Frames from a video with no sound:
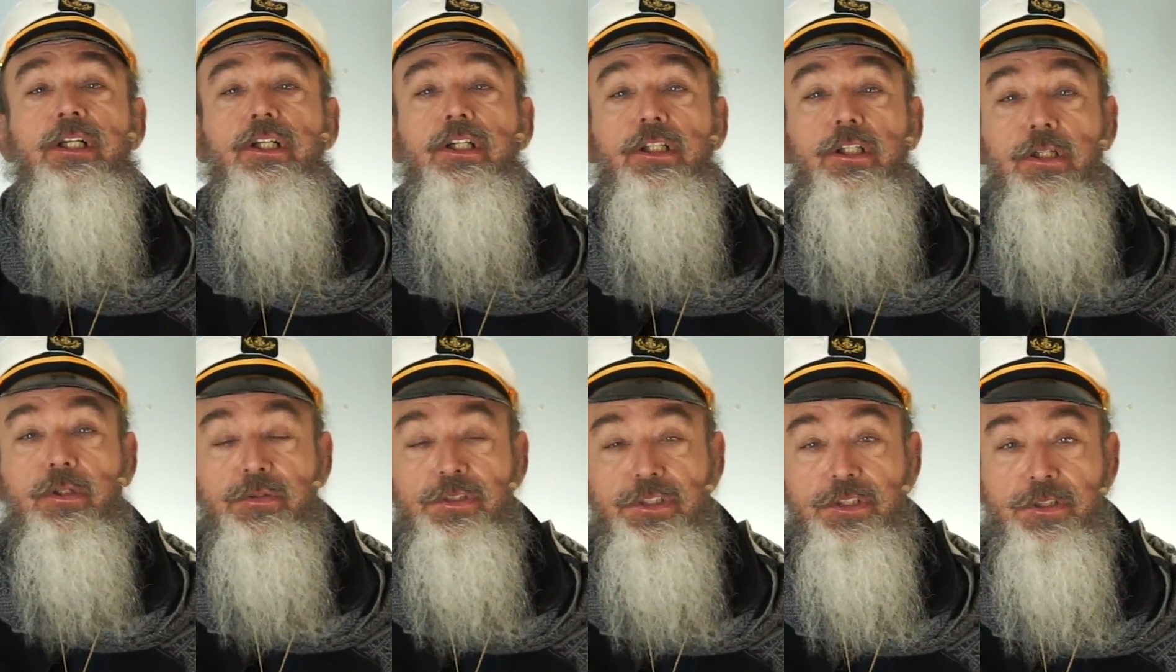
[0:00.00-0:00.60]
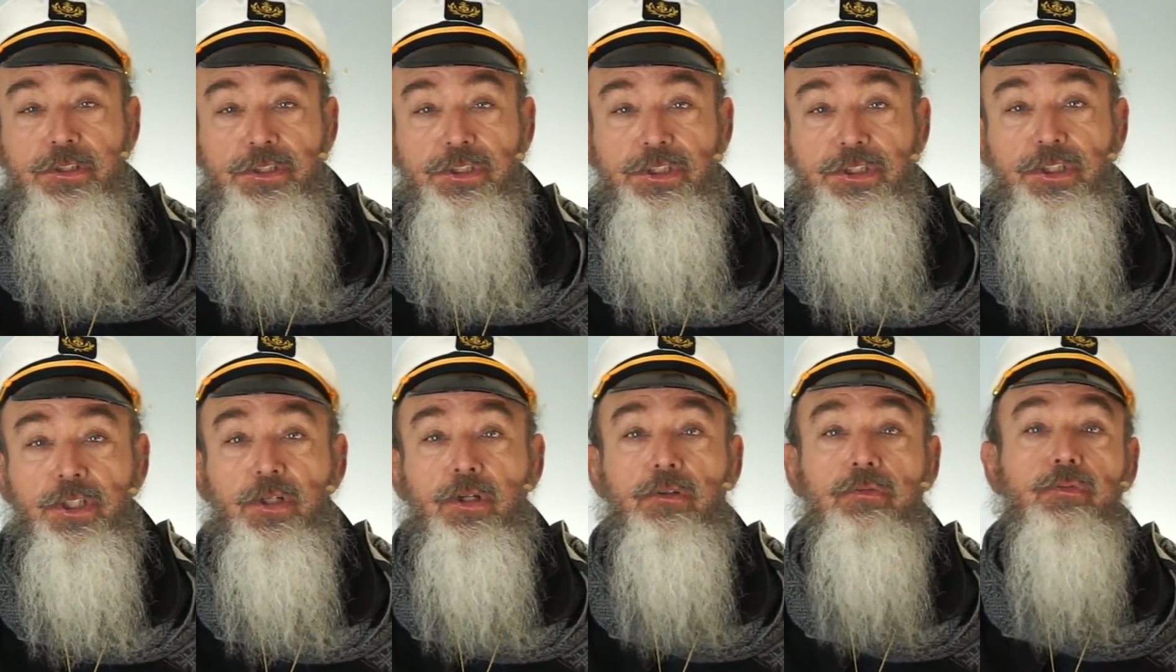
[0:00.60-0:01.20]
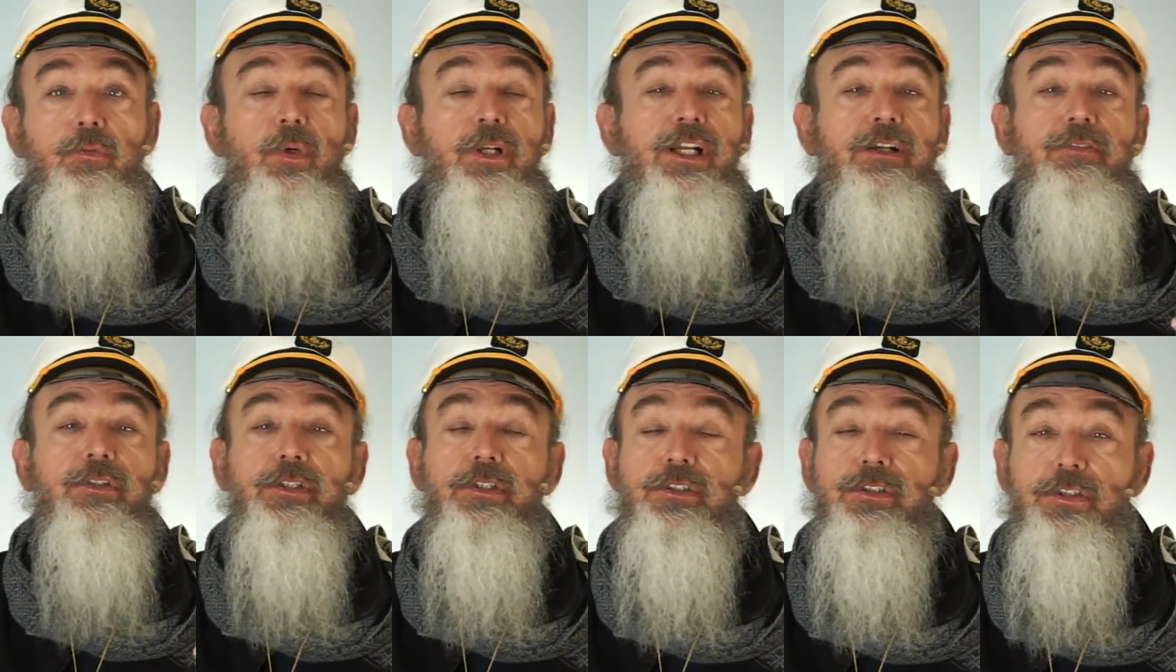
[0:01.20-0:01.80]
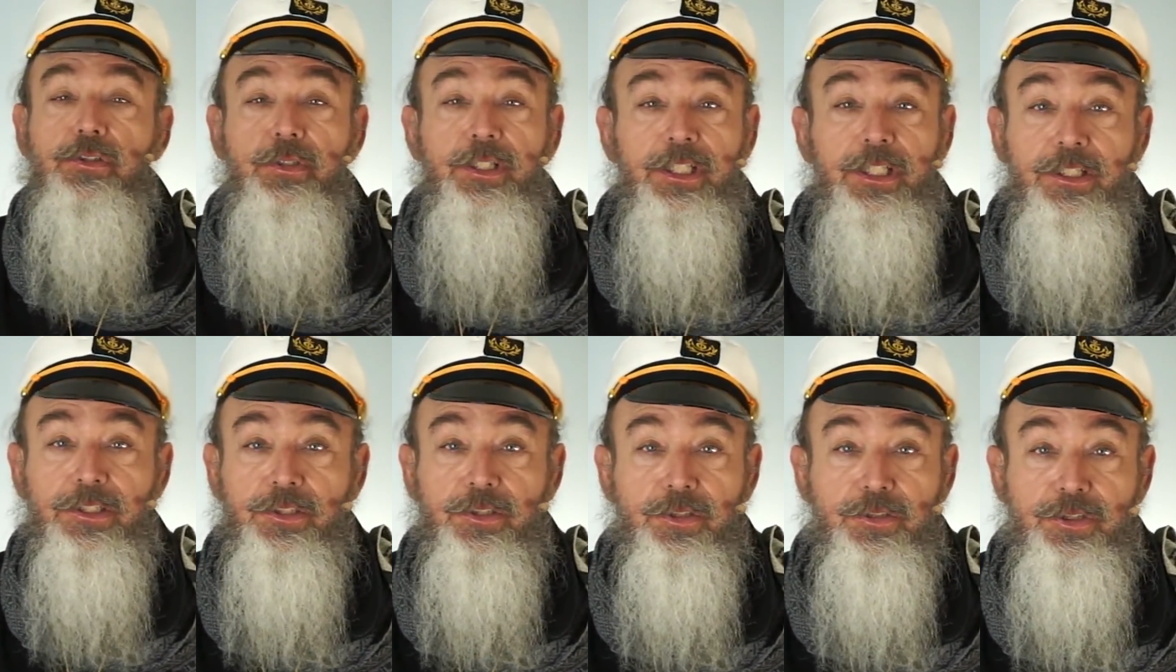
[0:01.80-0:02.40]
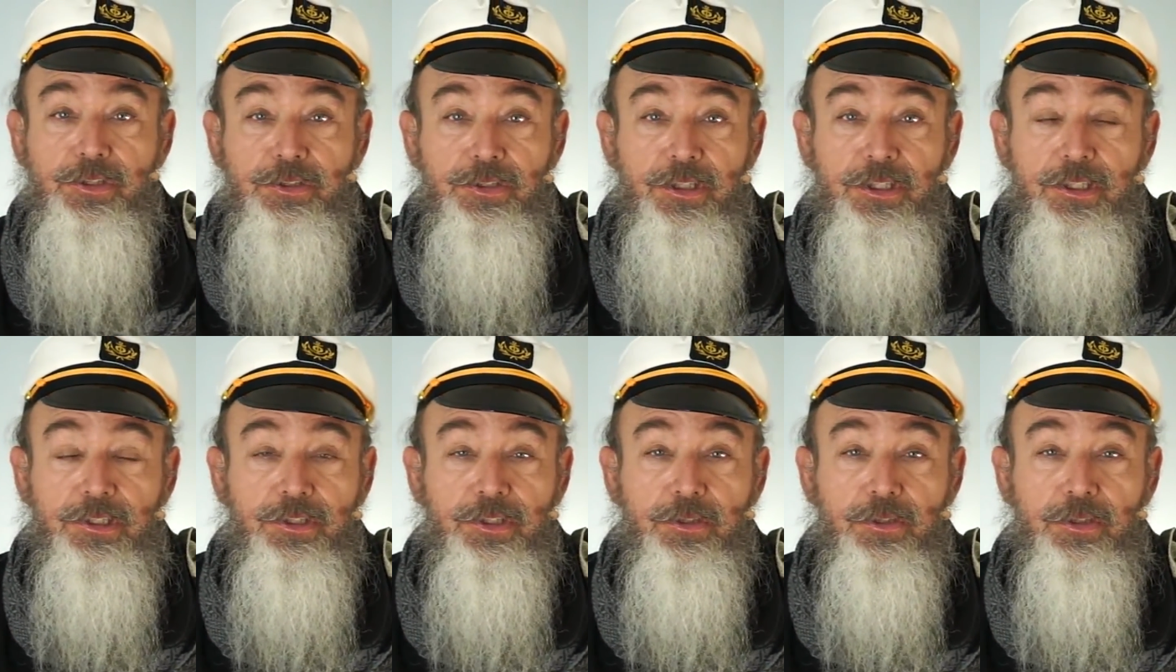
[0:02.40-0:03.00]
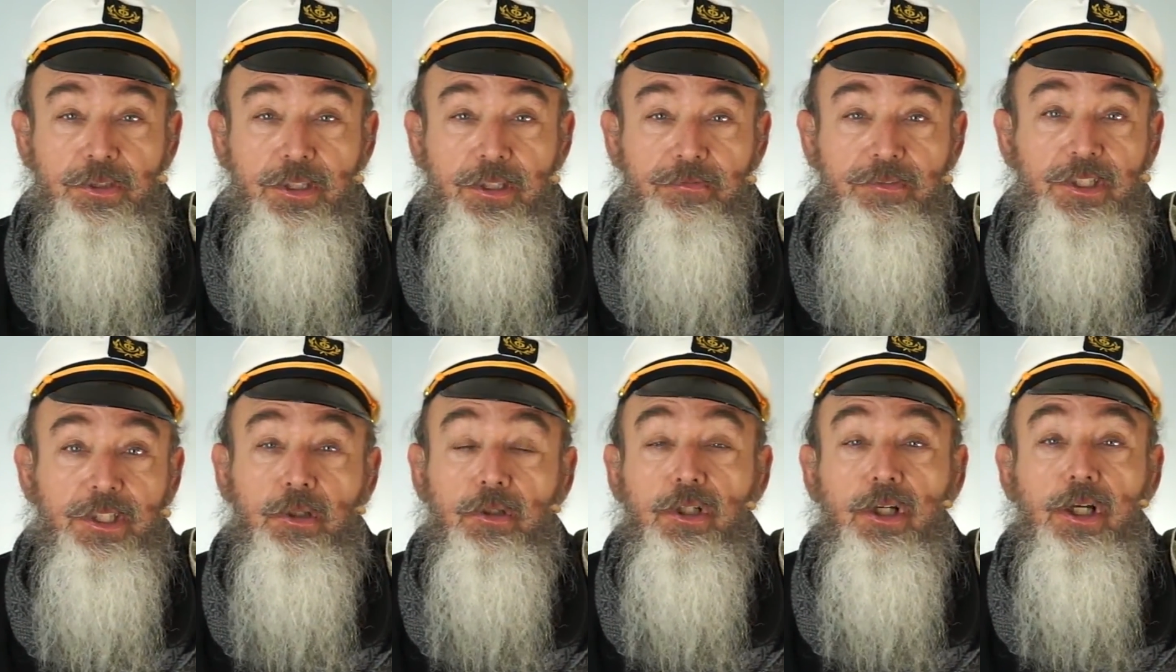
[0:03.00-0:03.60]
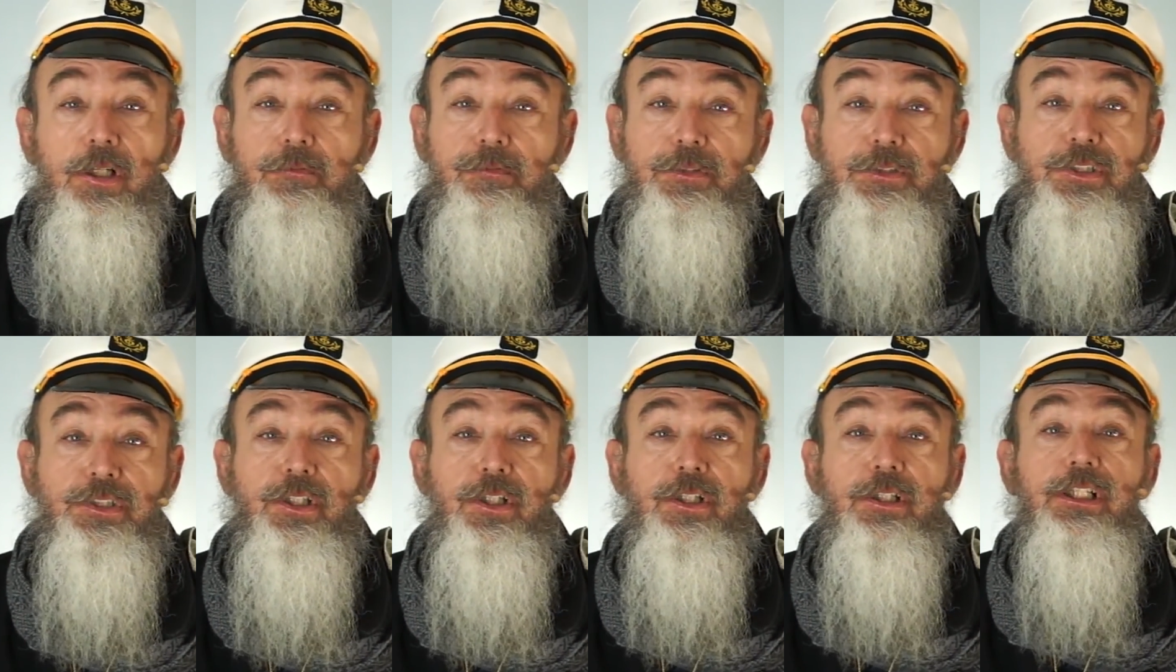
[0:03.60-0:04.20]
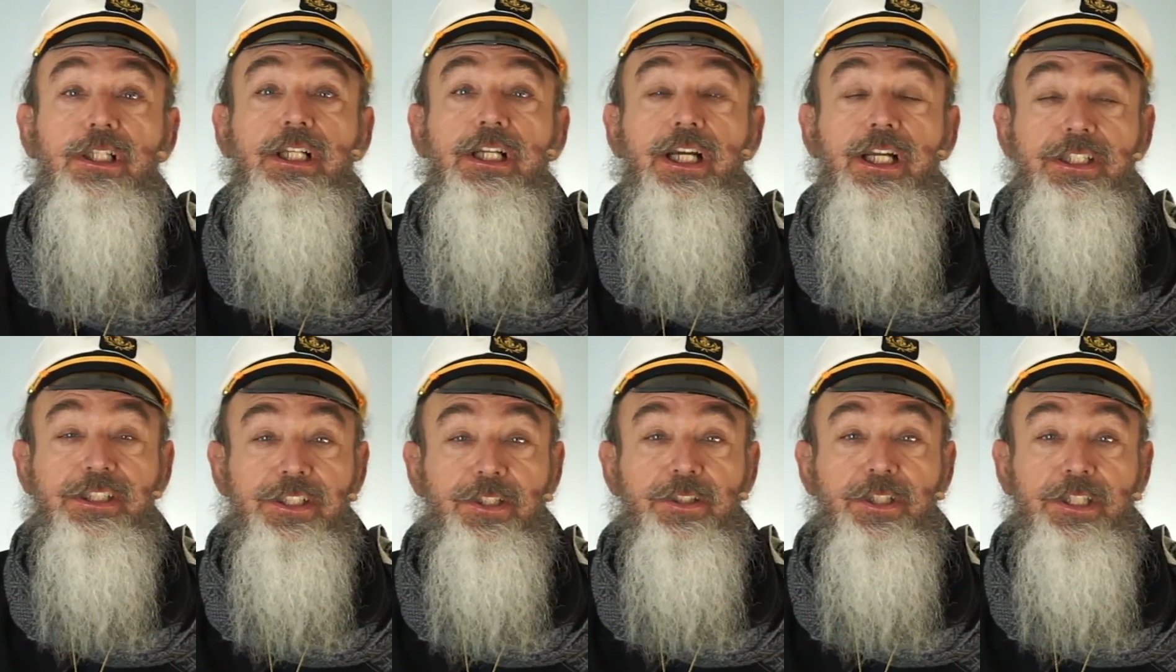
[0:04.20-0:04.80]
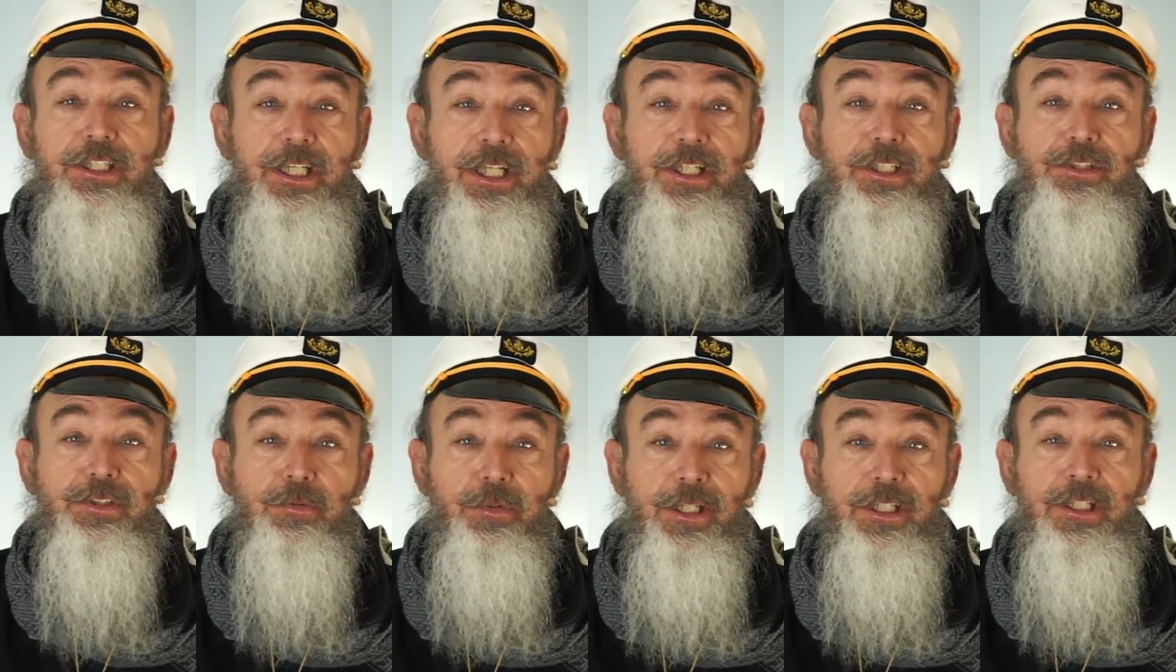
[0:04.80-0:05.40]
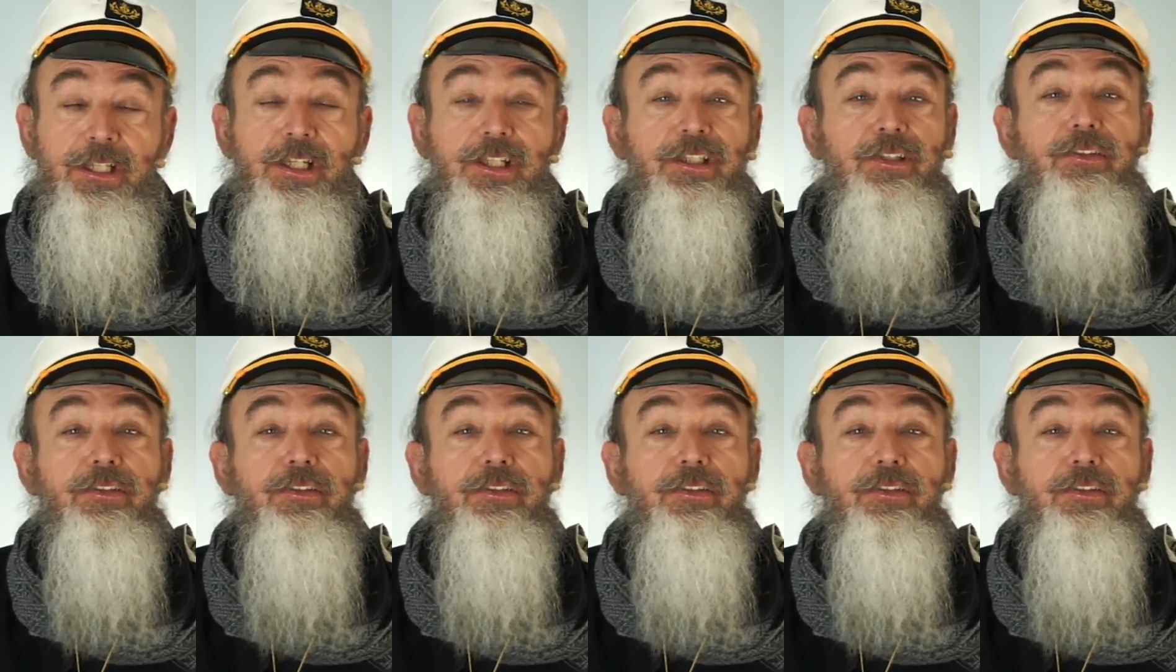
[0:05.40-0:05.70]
close to the stove, whatever you're doing in your video conference call until the cake is ready.